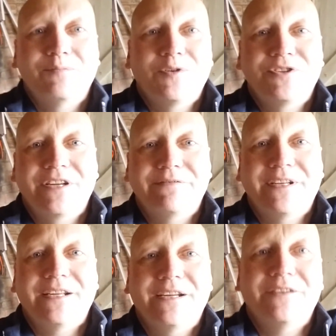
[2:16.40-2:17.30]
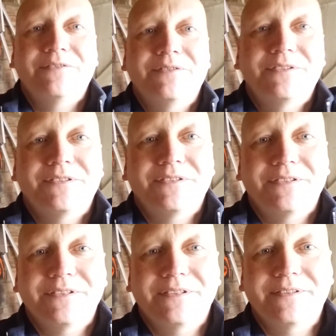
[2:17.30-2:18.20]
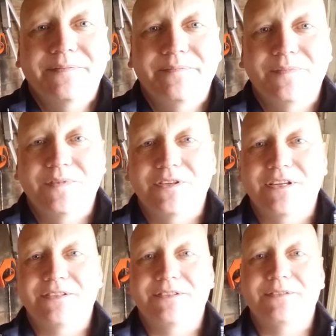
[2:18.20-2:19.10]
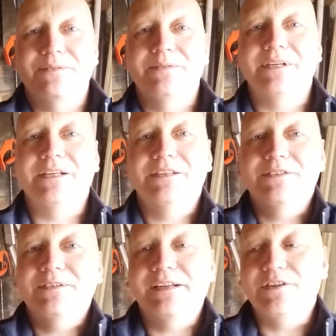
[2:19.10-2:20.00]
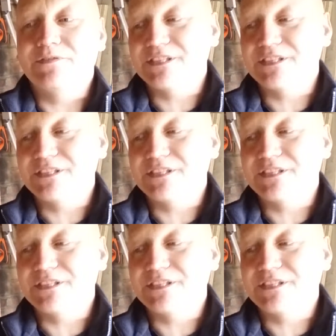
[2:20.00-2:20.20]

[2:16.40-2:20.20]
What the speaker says: project videos, just to do it. You've